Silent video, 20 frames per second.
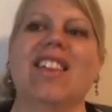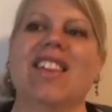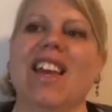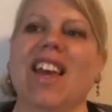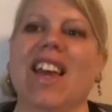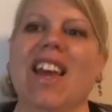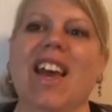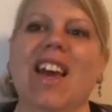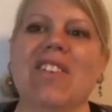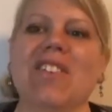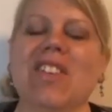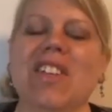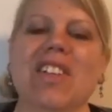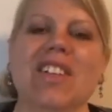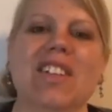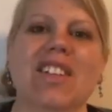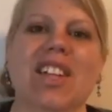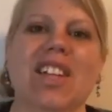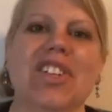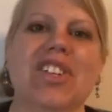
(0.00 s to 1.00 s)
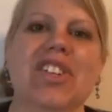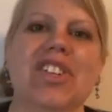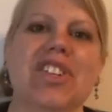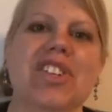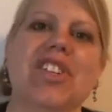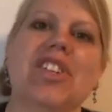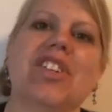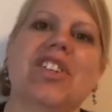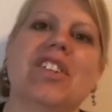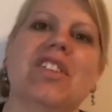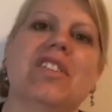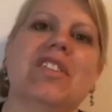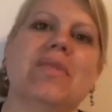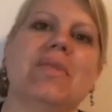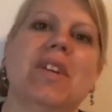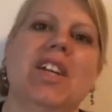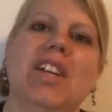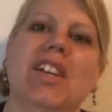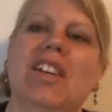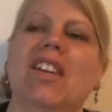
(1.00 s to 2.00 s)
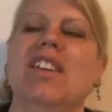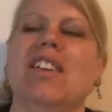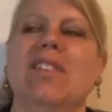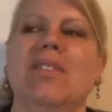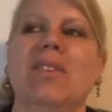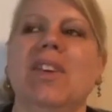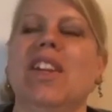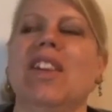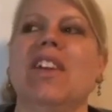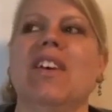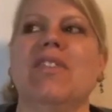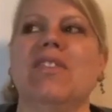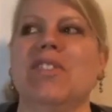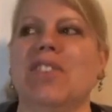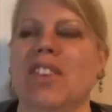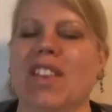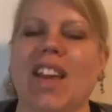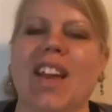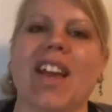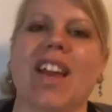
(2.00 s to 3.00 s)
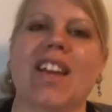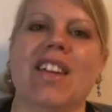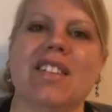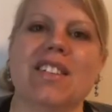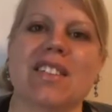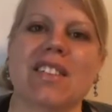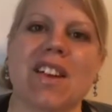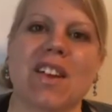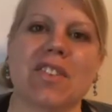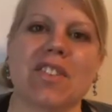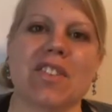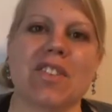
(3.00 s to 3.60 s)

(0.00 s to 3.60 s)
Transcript: They have little nature journals. We love doing that kind of stuff.